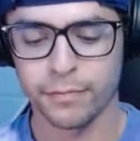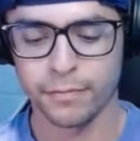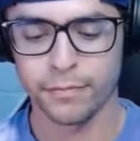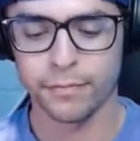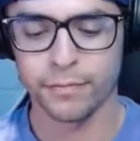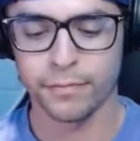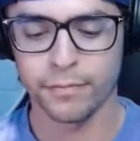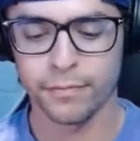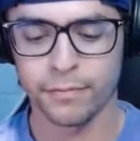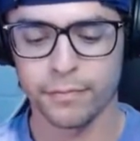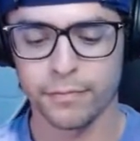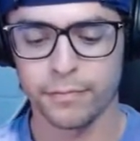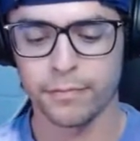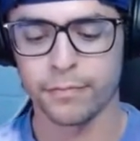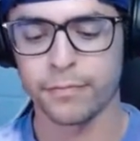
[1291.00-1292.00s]

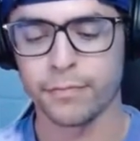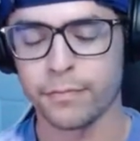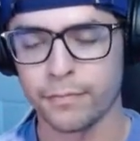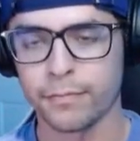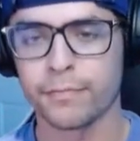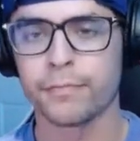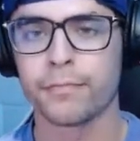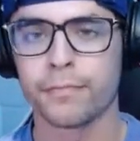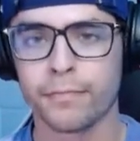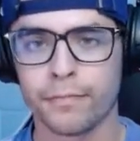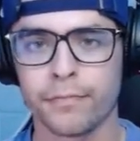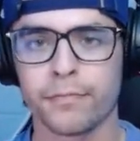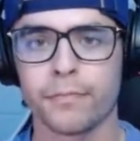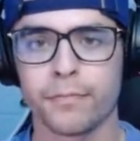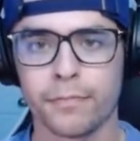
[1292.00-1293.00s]

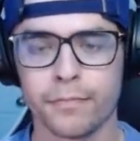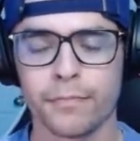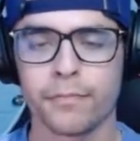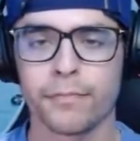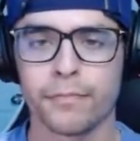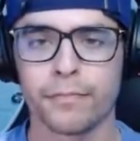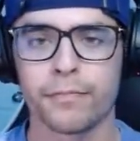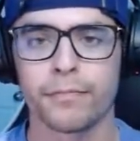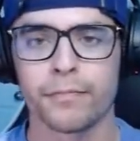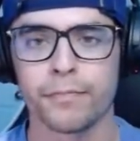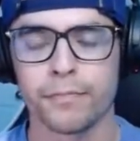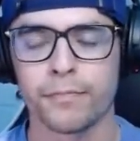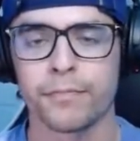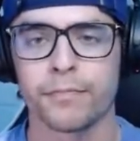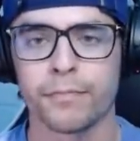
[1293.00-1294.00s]

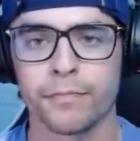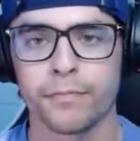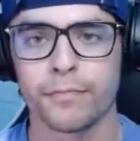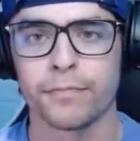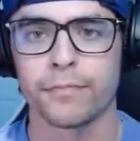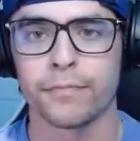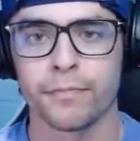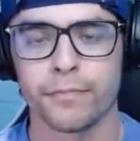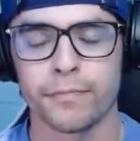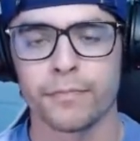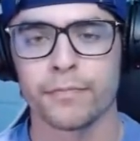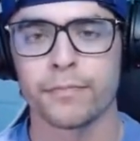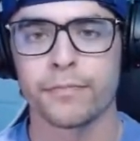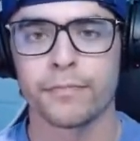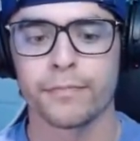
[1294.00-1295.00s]

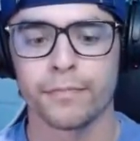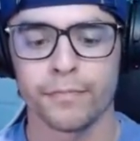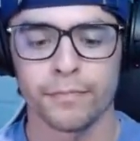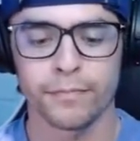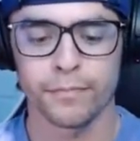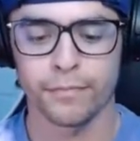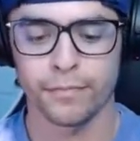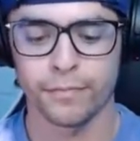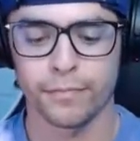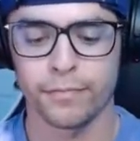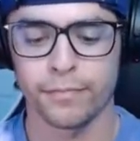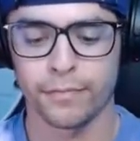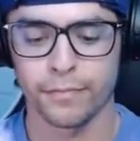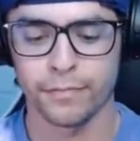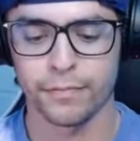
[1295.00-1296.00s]

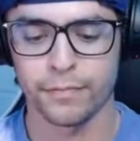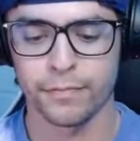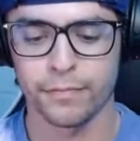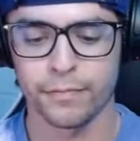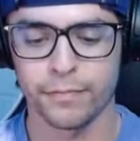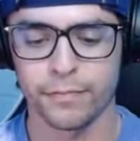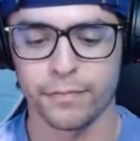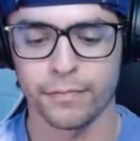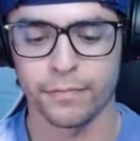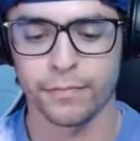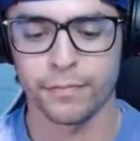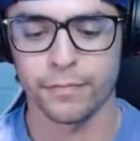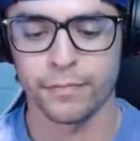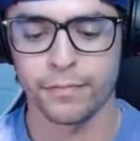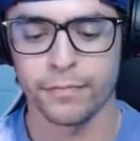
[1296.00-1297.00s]

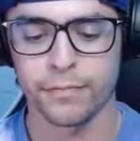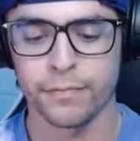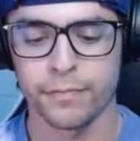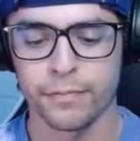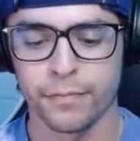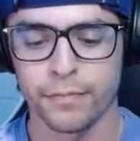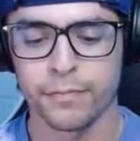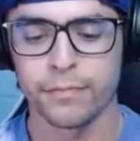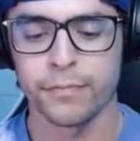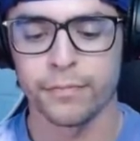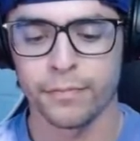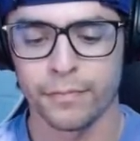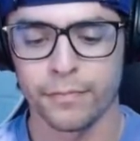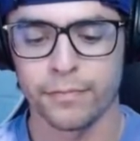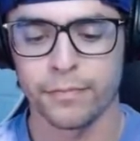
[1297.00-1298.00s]

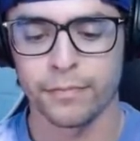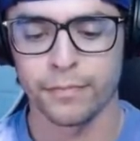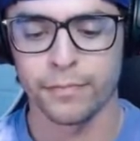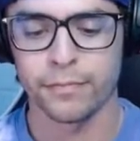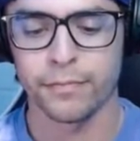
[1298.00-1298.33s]
The person shown says nothing.